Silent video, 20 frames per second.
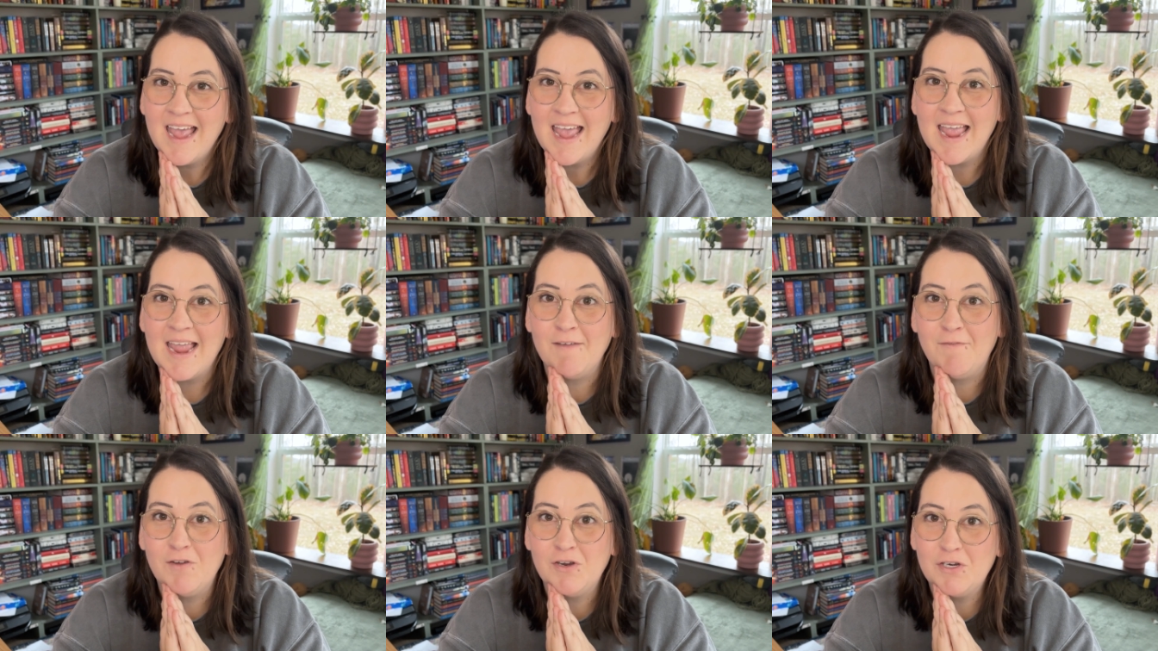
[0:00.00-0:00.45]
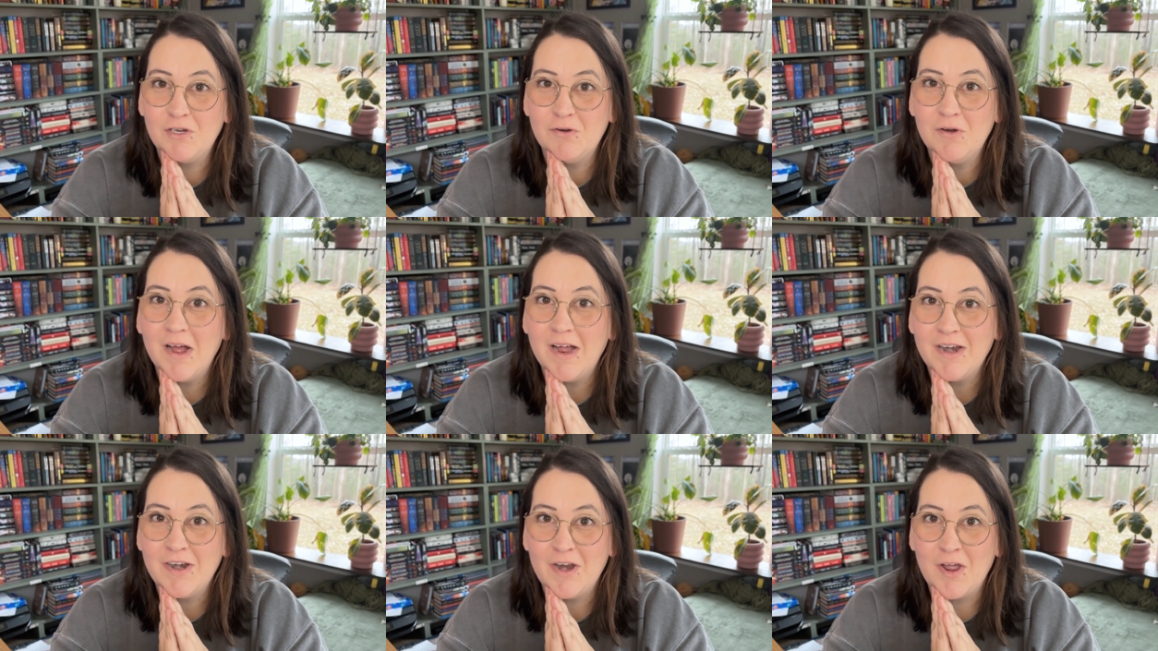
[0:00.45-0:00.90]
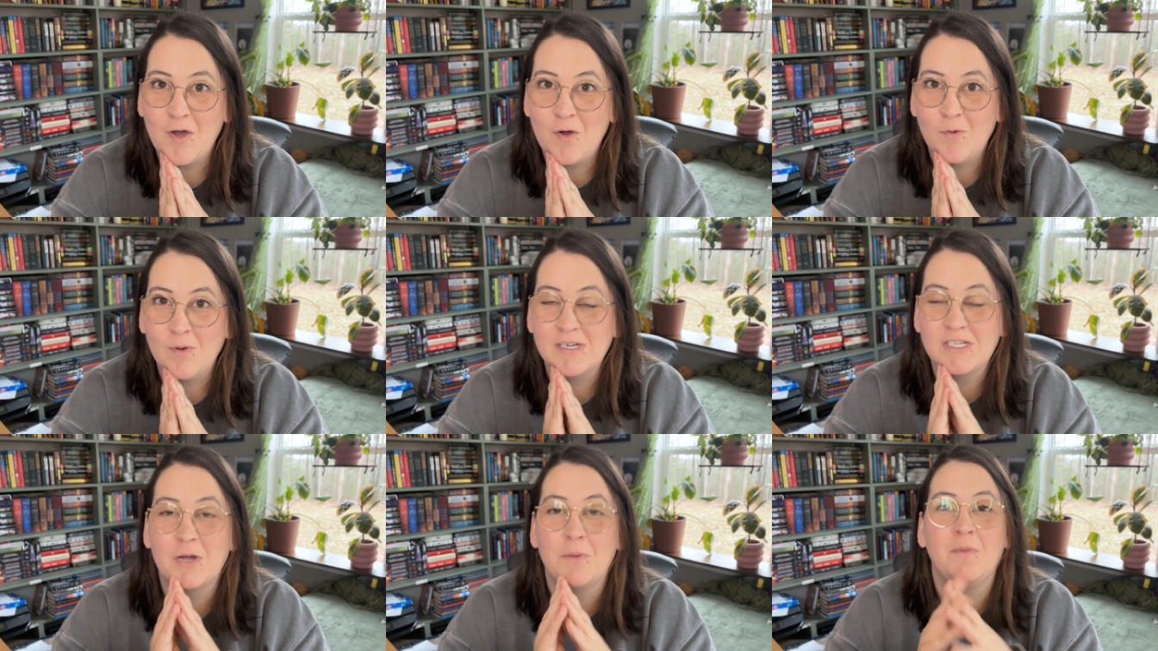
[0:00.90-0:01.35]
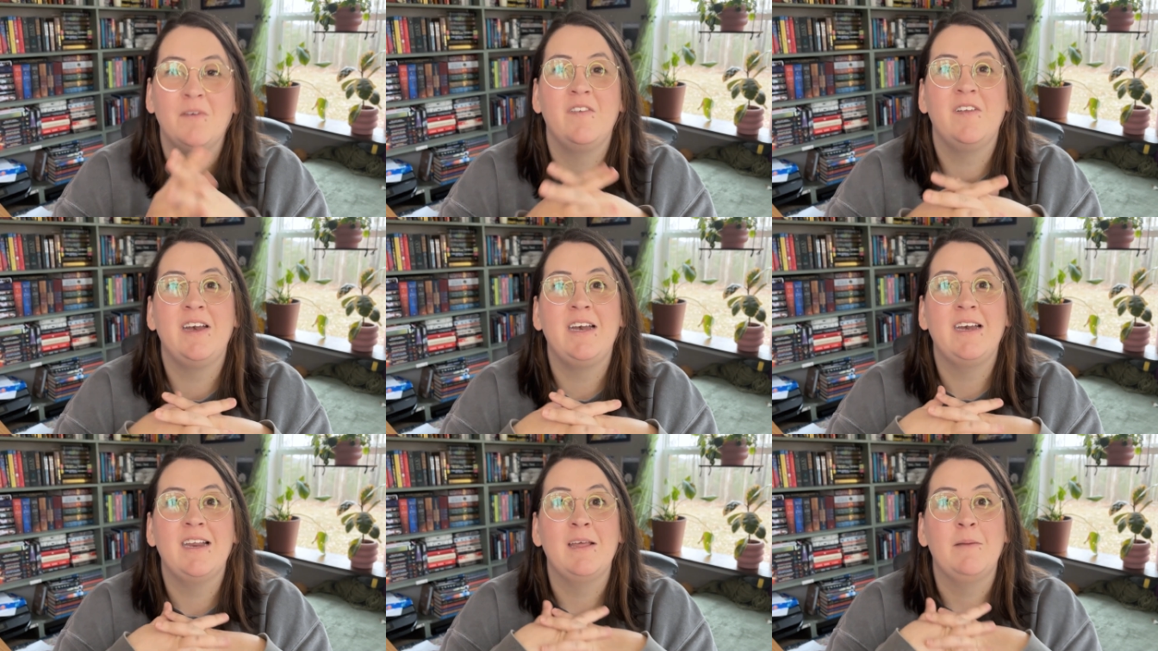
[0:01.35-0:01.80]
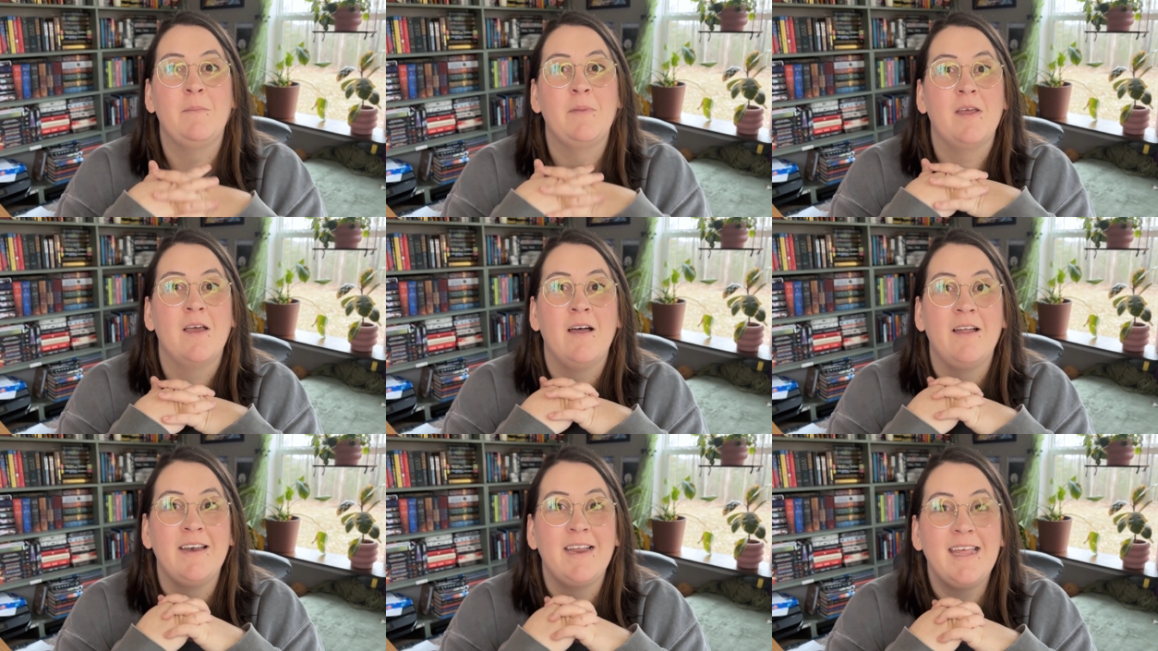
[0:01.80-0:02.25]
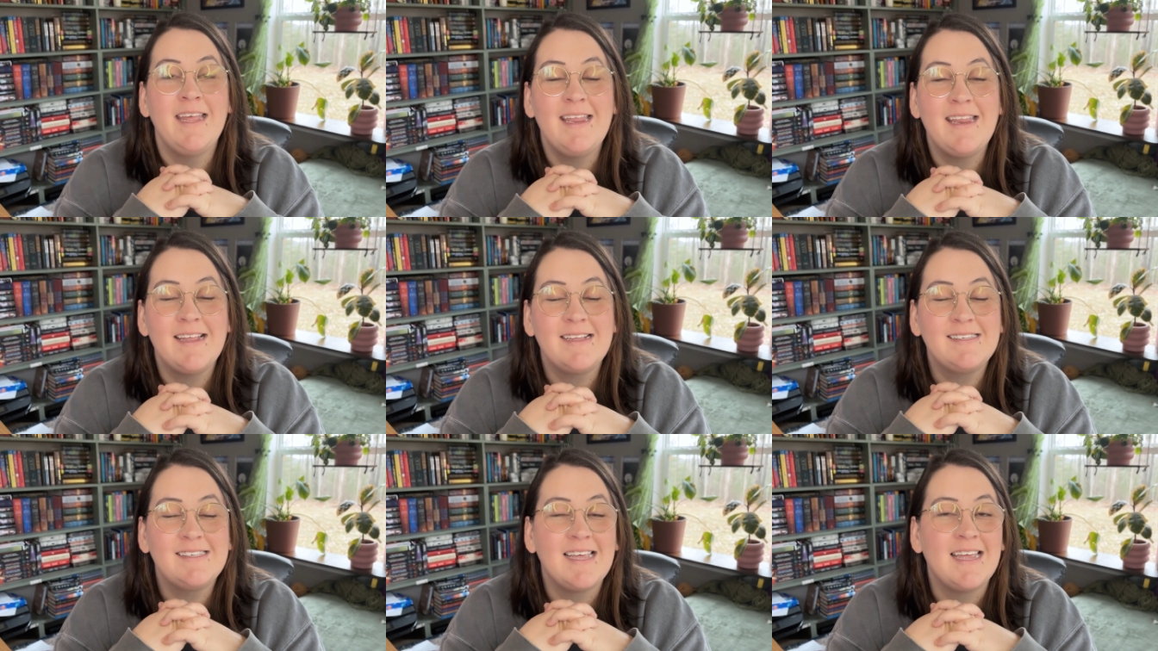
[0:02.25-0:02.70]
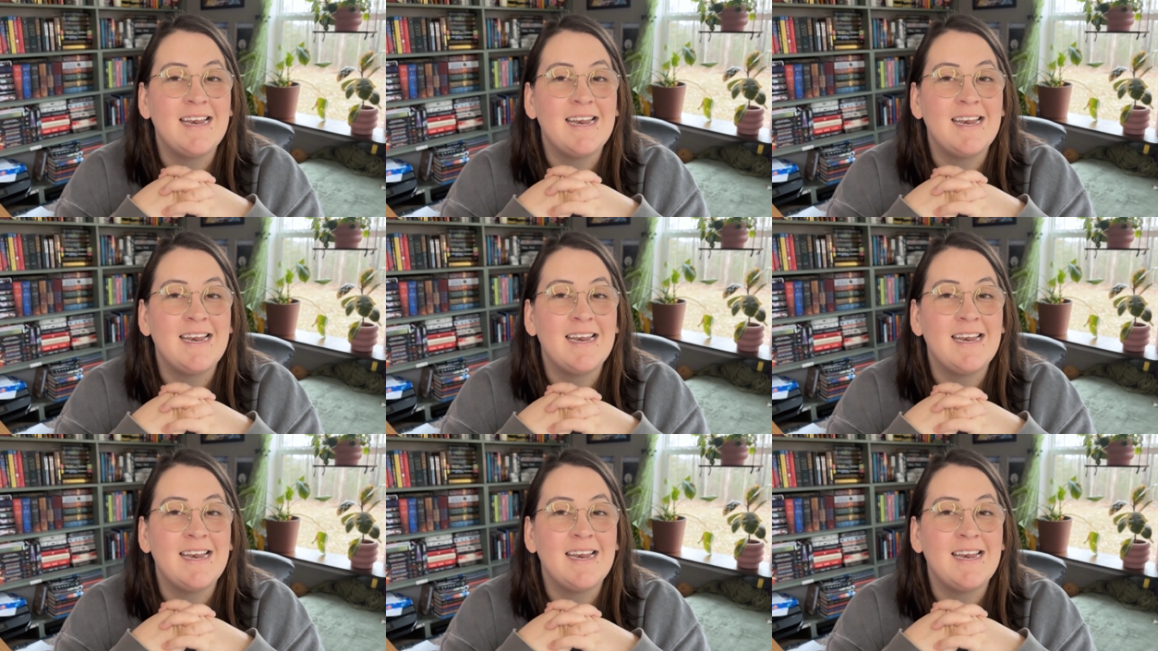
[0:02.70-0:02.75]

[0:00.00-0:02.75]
If you do not know what Tome Infinity and Beyond is,